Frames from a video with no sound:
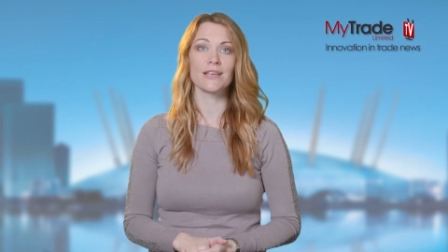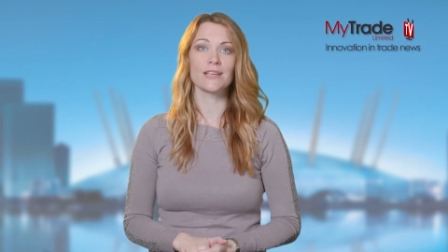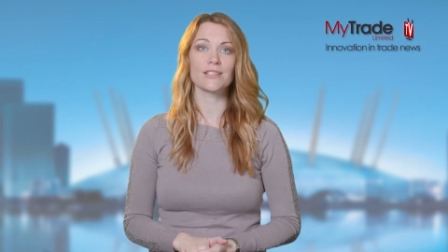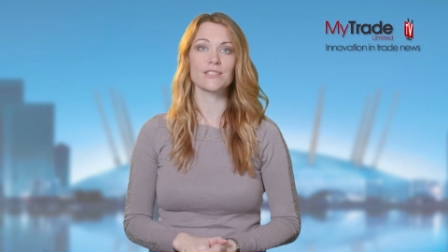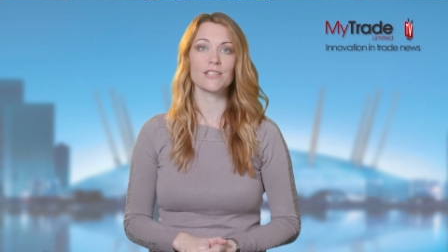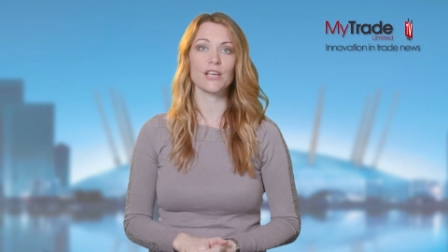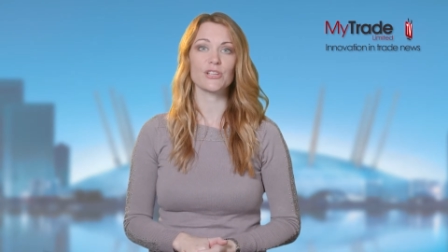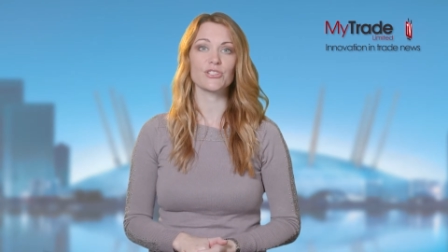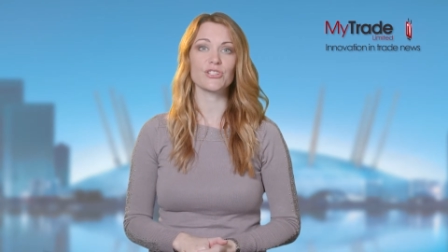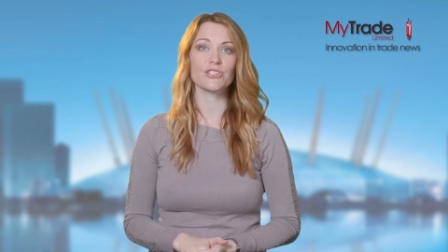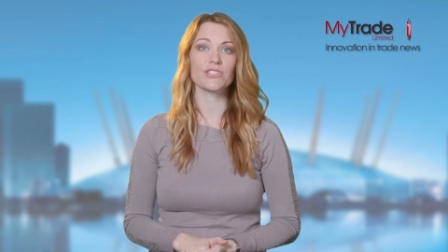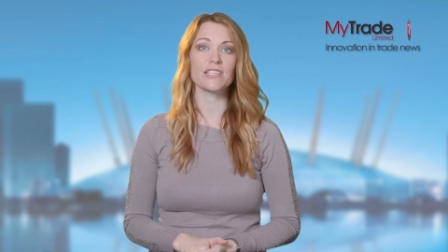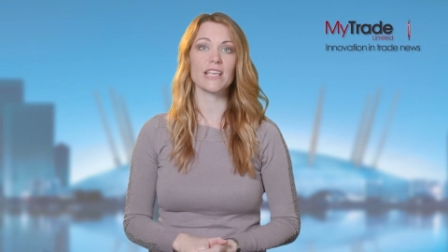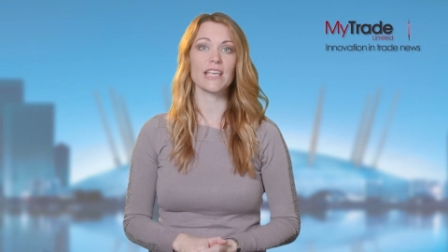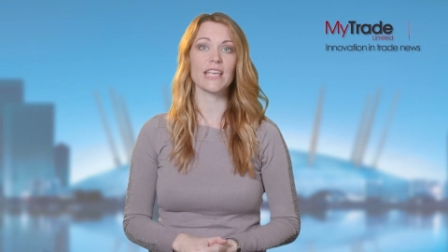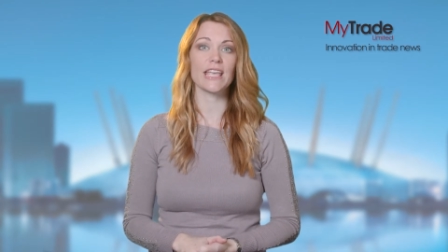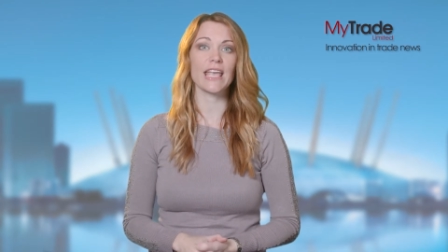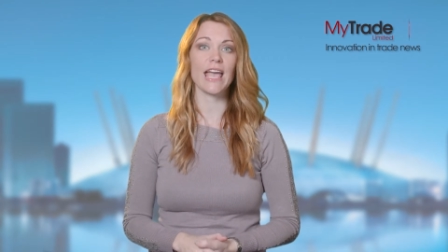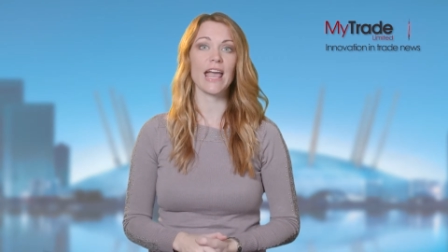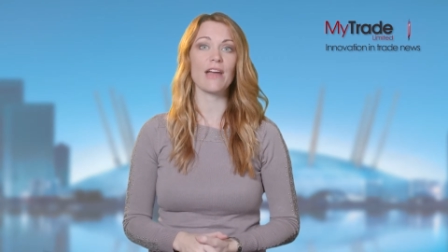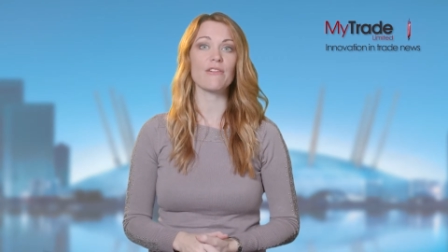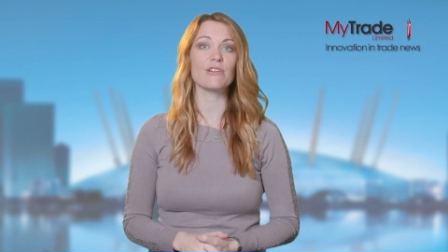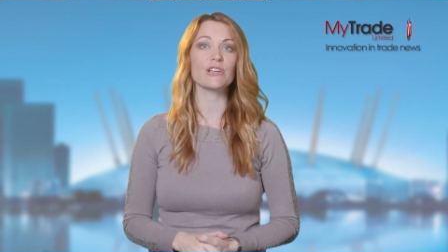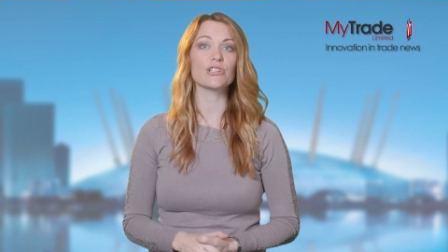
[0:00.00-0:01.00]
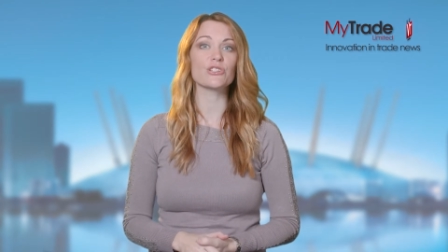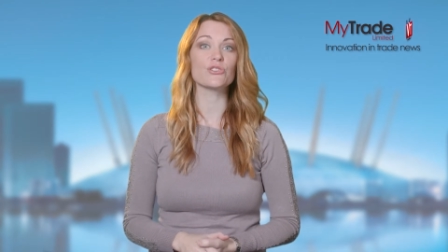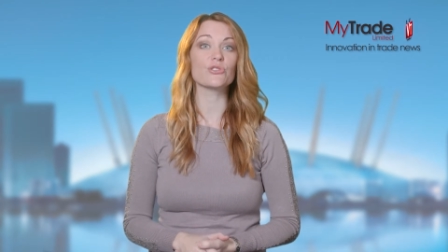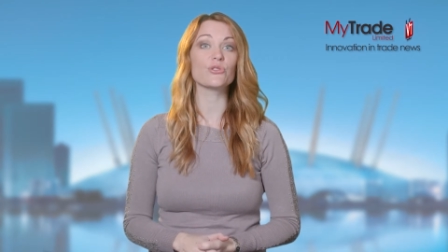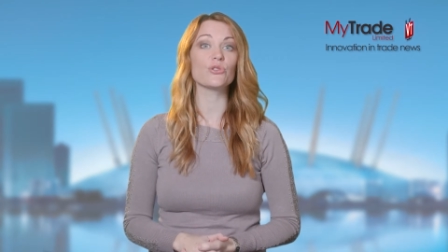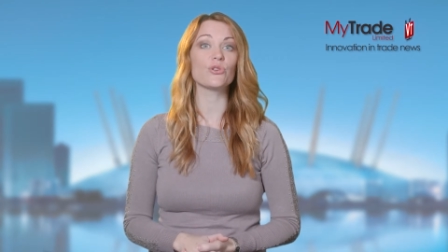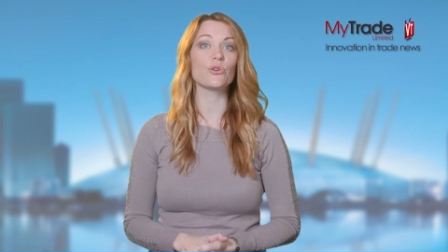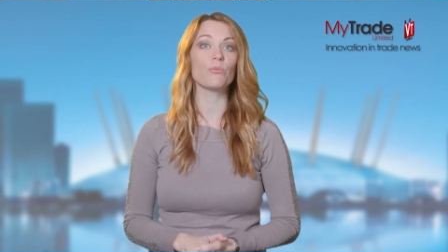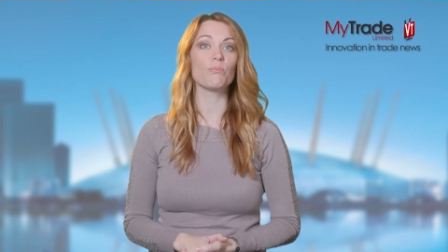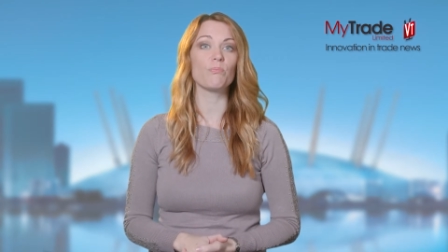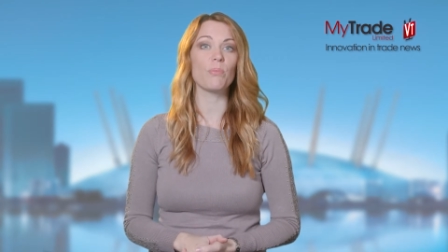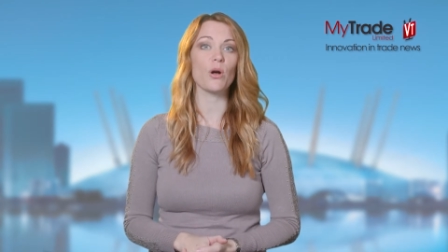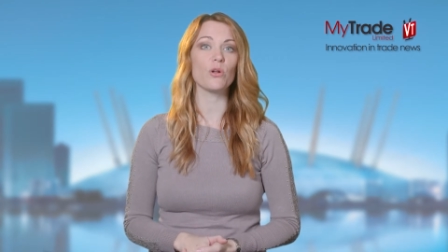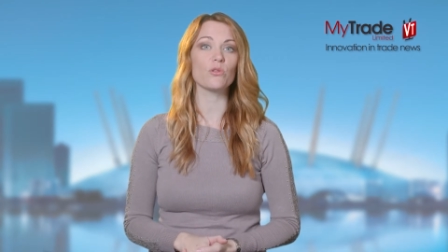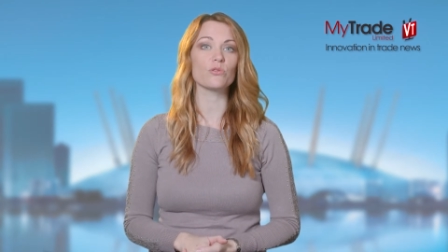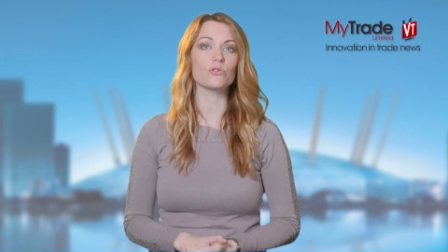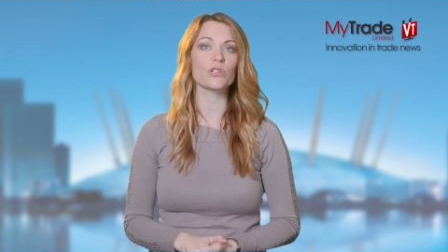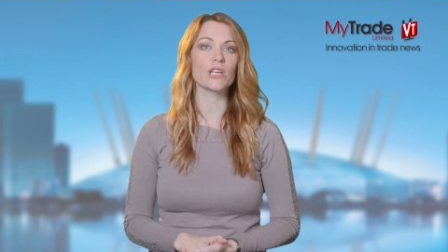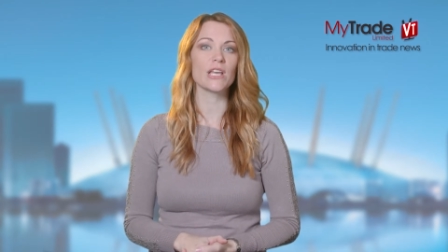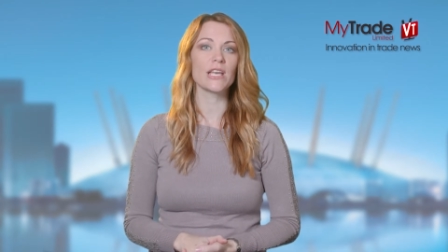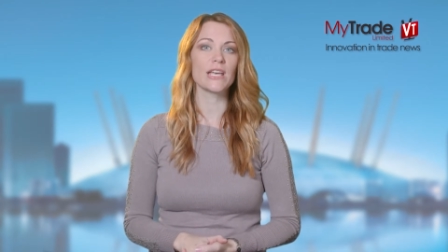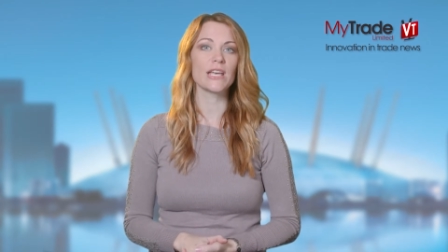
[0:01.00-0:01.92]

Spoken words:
such as their garage door bolt,